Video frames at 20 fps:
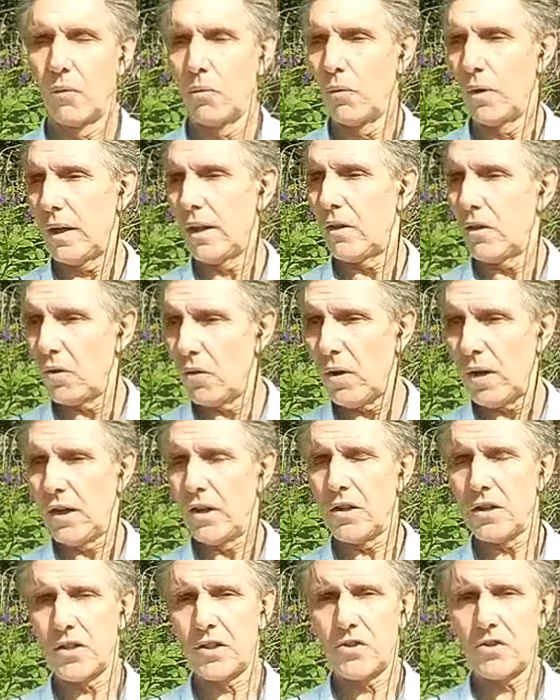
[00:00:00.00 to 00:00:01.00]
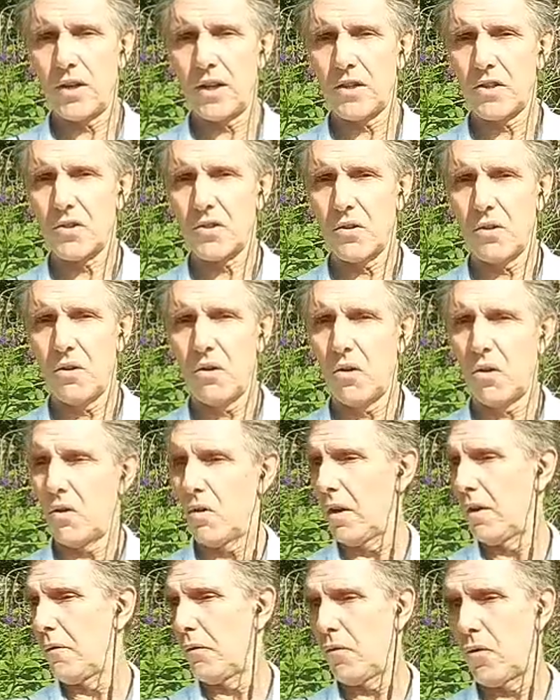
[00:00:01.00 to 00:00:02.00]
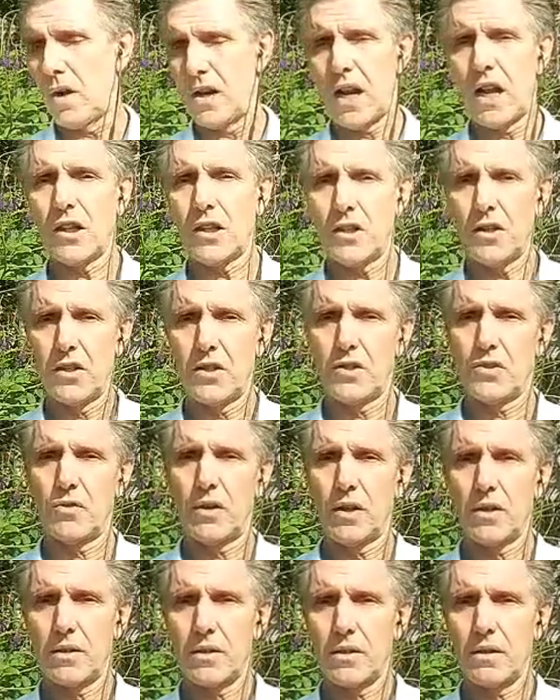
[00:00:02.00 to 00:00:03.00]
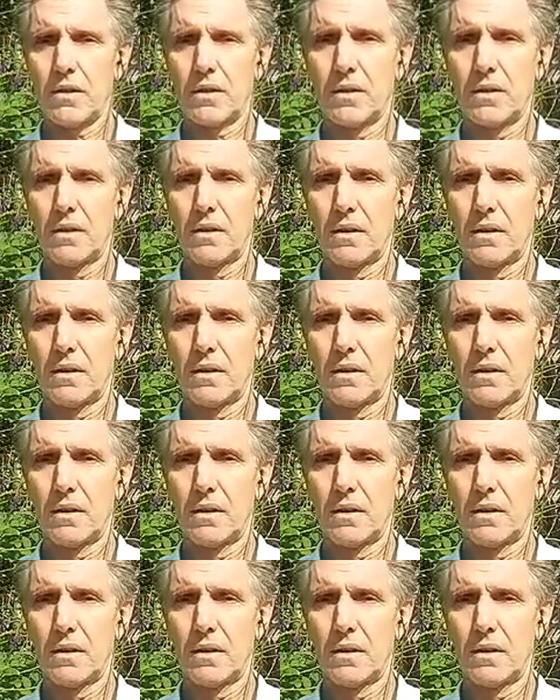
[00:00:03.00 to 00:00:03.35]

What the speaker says: when you are in a stress or if you are not in a stress,